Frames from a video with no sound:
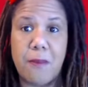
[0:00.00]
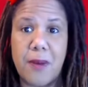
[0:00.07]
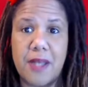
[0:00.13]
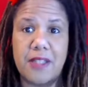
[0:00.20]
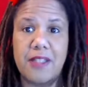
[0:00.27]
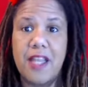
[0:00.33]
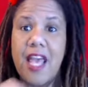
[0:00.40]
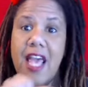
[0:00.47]

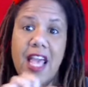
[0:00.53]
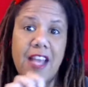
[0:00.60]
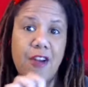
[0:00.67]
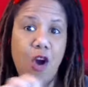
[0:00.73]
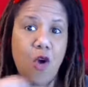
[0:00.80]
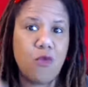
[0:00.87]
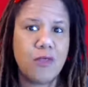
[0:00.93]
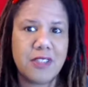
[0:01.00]
button and
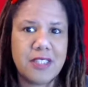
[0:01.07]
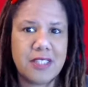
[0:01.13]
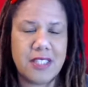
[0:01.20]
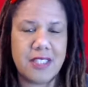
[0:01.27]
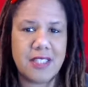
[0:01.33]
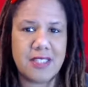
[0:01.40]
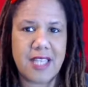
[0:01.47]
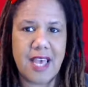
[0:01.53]
only see
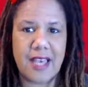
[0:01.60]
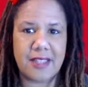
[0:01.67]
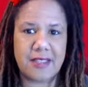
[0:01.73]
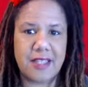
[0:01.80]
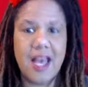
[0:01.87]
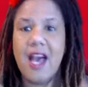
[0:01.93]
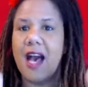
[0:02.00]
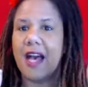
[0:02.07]
the text.